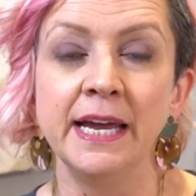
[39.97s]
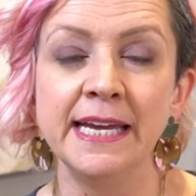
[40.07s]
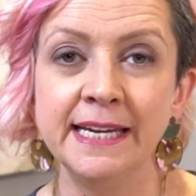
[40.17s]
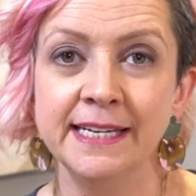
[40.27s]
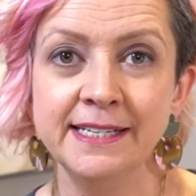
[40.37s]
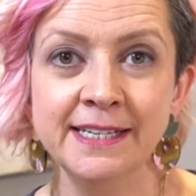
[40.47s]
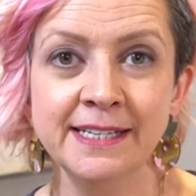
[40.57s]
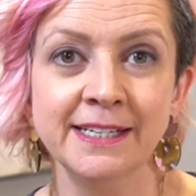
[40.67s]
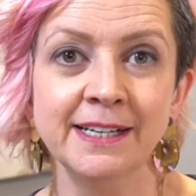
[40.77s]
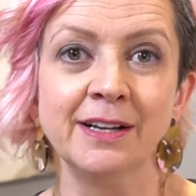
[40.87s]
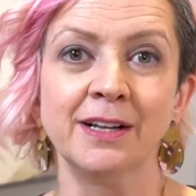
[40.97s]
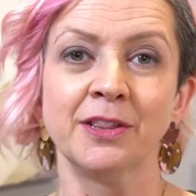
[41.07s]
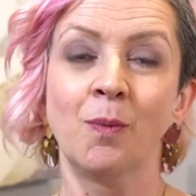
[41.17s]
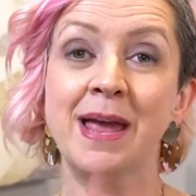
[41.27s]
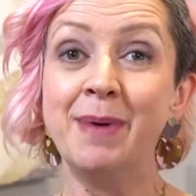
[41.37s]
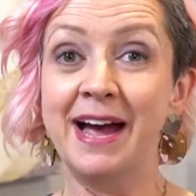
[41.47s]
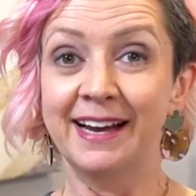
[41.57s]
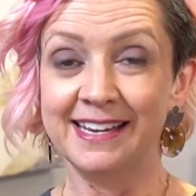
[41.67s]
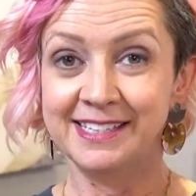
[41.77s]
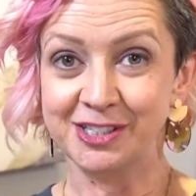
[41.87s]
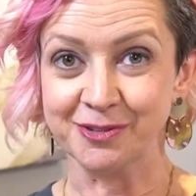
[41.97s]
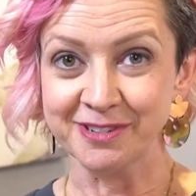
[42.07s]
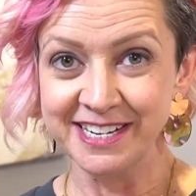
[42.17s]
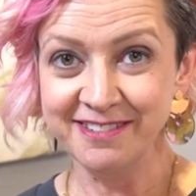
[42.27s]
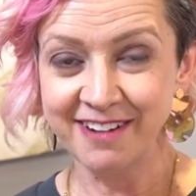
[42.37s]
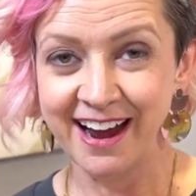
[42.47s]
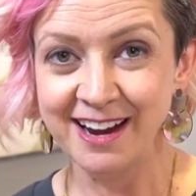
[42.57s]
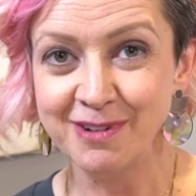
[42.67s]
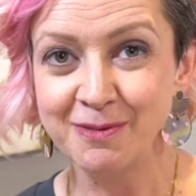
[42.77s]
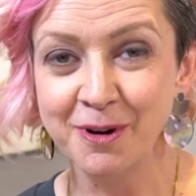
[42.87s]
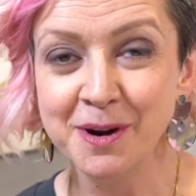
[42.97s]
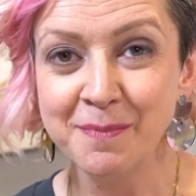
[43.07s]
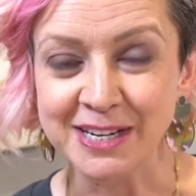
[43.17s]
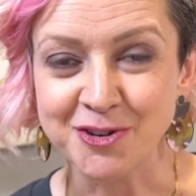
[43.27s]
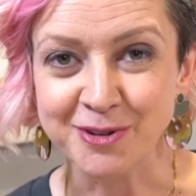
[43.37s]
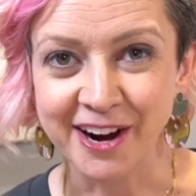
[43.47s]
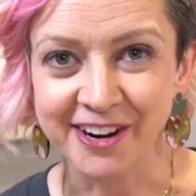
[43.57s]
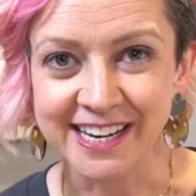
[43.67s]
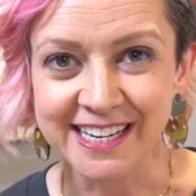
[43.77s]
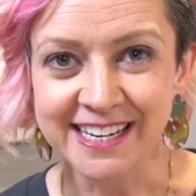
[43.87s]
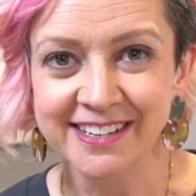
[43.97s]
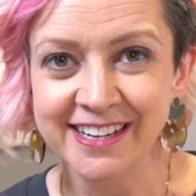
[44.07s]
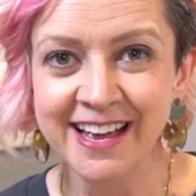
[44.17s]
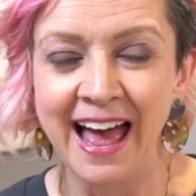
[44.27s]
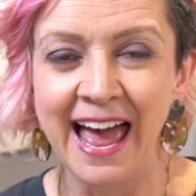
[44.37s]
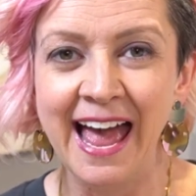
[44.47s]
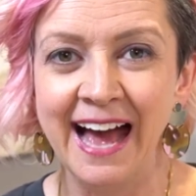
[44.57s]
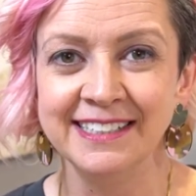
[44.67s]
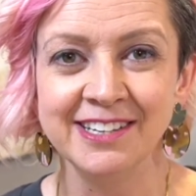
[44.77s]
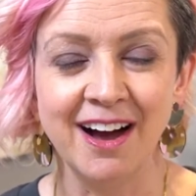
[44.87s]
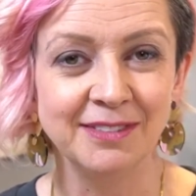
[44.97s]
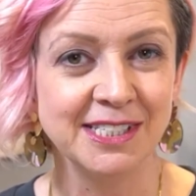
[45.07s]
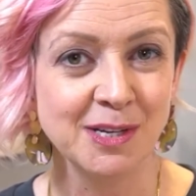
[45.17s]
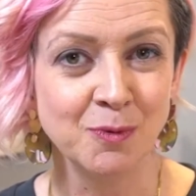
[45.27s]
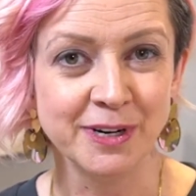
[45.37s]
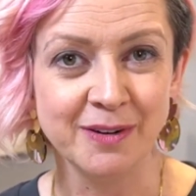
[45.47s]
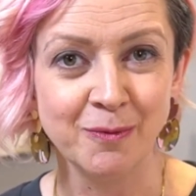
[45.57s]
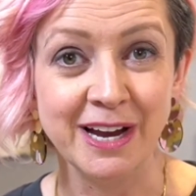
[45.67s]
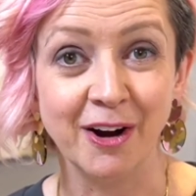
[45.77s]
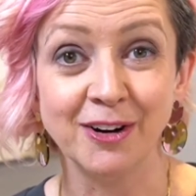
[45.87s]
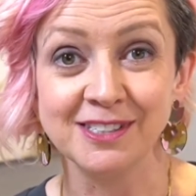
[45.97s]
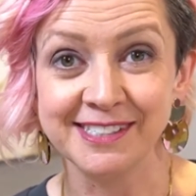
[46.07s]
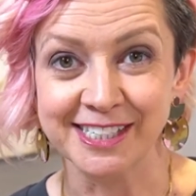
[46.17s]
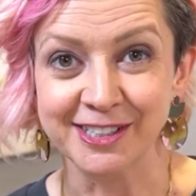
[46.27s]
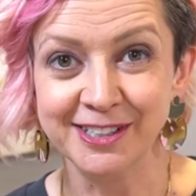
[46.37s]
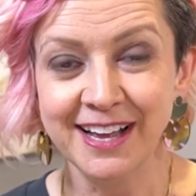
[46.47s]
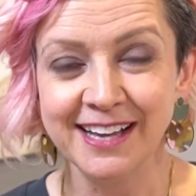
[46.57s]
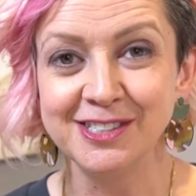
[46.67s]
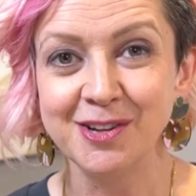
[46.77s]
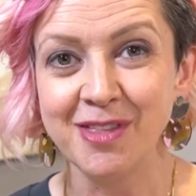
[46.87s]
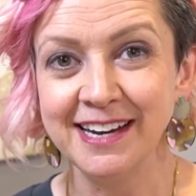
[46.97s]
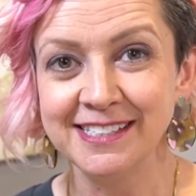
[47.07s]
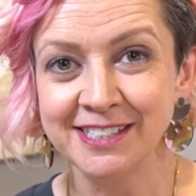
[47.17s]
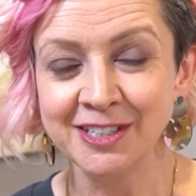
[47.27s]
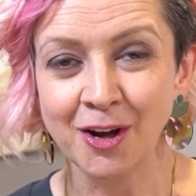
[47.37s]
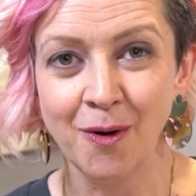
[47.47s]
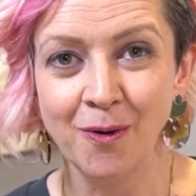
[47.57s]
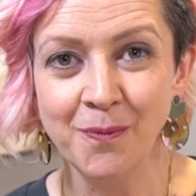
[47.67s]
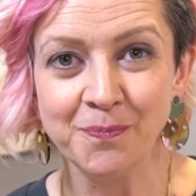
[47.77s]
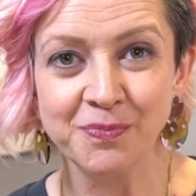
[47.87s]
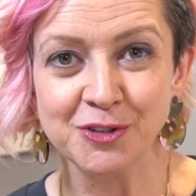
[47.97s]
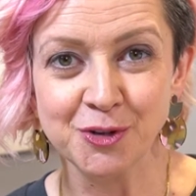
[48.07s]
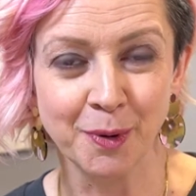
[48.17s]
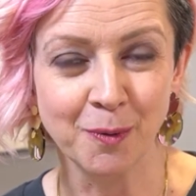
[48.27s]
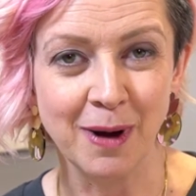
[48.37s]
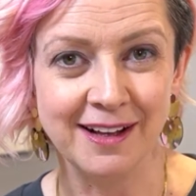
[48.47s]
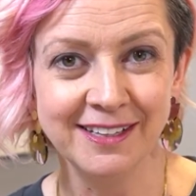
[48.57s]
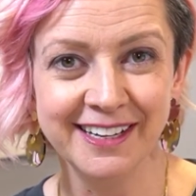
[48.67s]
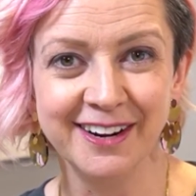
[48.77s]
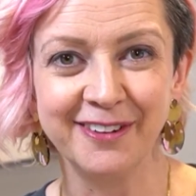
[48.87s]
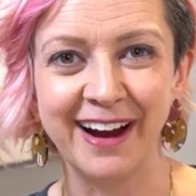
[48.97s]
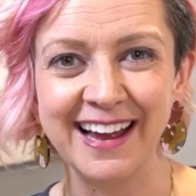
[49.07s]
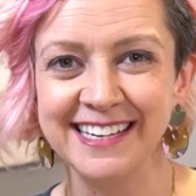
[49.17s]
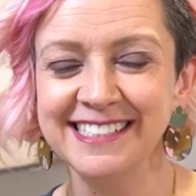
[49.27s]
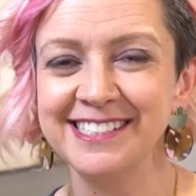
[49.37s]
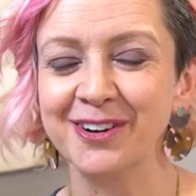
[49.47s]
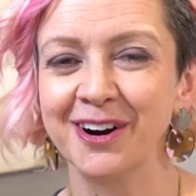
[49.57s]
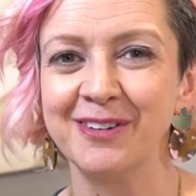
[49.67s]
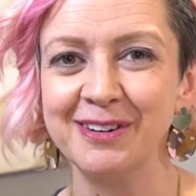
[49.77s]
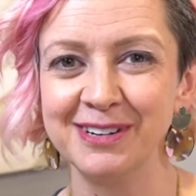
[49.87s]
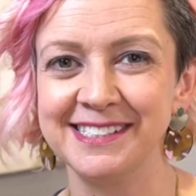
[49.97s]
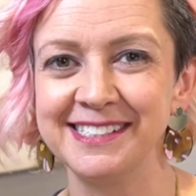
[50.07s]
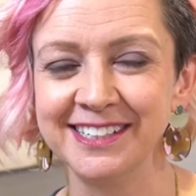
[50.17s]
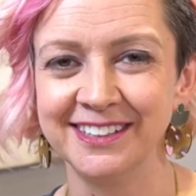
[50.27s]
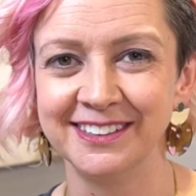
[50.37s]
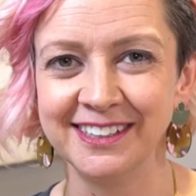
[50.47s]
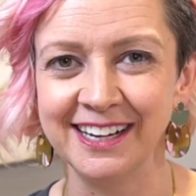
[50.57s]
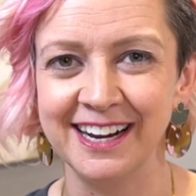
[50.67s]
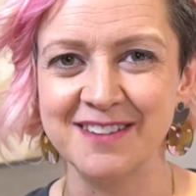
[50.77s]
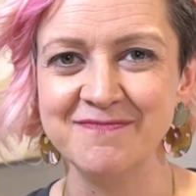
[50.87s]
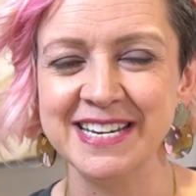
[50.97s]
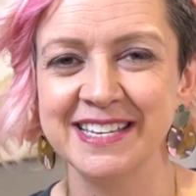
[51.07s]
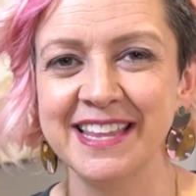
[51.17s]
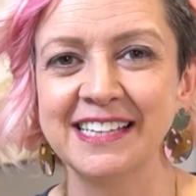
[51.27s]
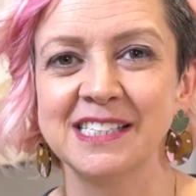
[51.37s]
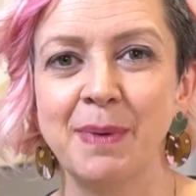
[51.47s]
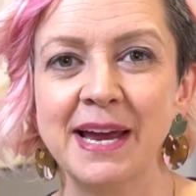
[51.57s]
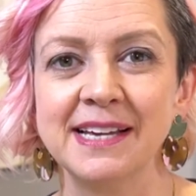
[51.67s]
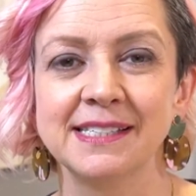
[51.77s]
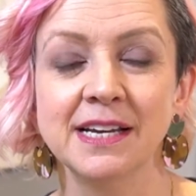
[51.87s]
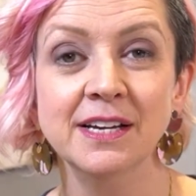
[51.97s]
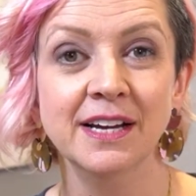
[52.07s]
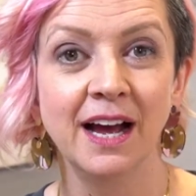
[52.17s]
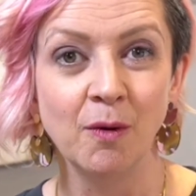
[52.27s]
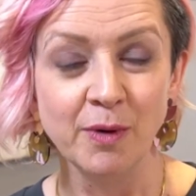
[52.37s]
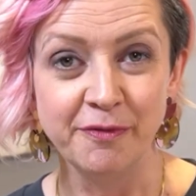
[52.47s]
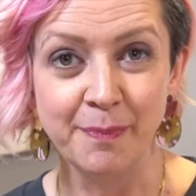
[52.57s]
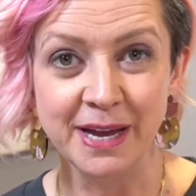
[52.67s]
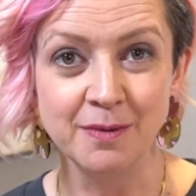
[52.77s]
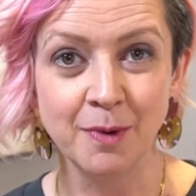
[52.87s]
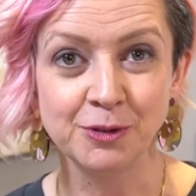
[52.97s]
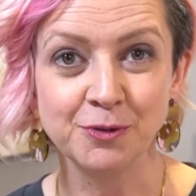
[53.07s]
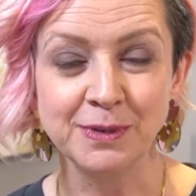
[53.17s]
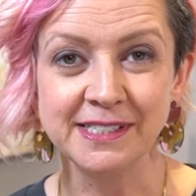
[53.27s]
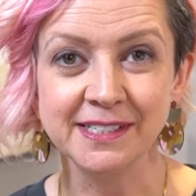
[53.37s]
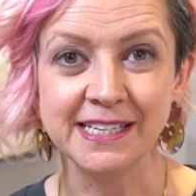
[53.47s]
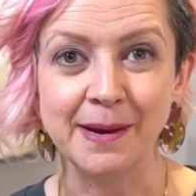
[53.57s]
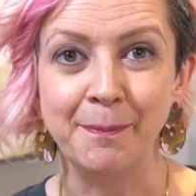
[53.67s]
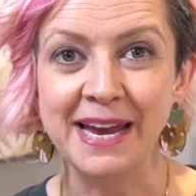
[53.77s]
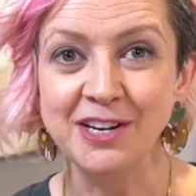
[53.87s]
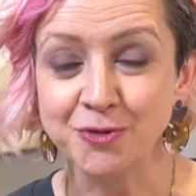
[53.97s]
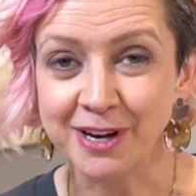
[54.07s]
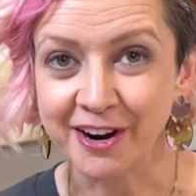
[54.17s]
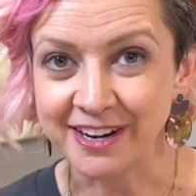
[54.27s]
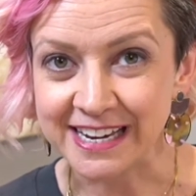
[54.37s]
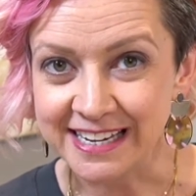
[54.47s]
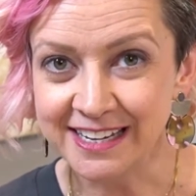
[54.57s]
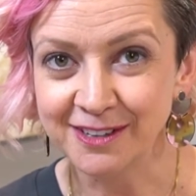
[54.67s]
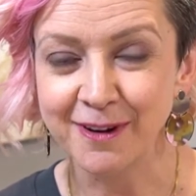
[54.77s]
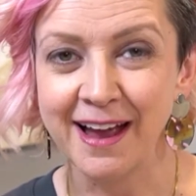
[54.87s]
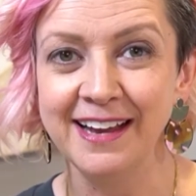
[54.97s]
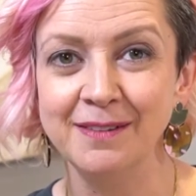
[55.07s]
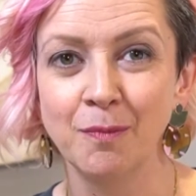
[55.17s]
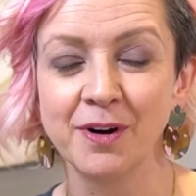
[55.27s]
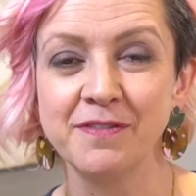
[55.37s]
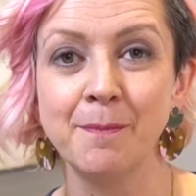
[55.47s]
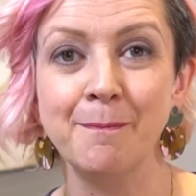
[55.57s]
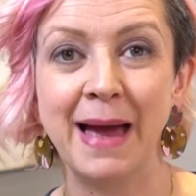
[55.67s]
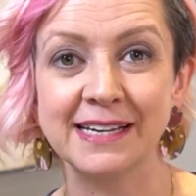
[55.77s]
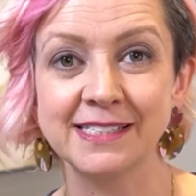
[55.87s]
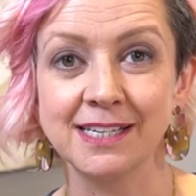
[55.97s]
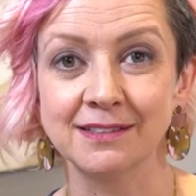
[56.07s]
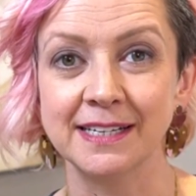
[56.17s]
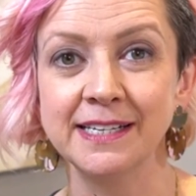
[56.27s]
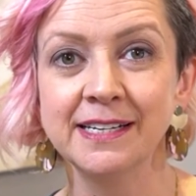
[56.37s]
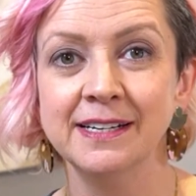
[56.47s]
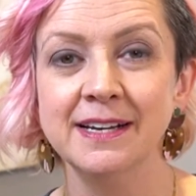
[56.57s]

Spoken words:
In the way back history, right, we were a matriarchy, and obviously we aren't still. And so that didn't go super well, right? Or we would still be in that space. We've been most recently a patriarchy, right? More of the masculine.